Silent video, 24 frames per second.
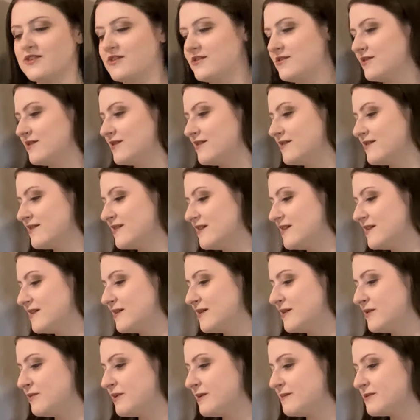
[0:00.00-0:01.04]
sort of the
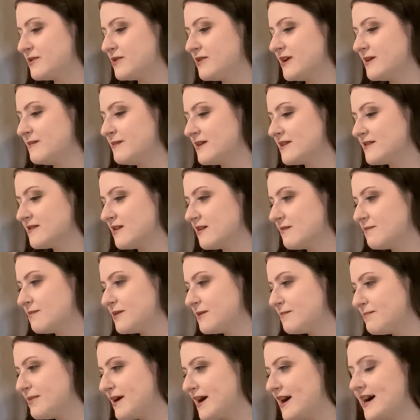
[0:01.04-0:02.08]
whipped cream on top of
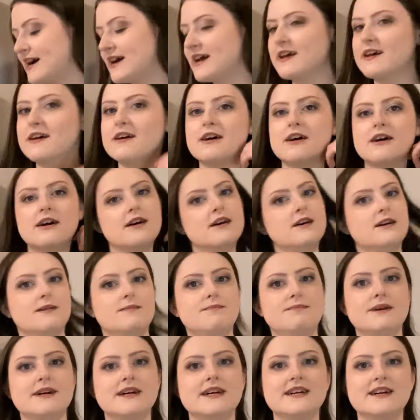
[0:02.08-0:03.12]
the pie.
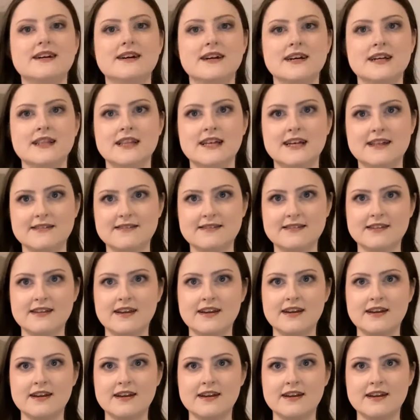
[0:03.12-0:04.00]
But let's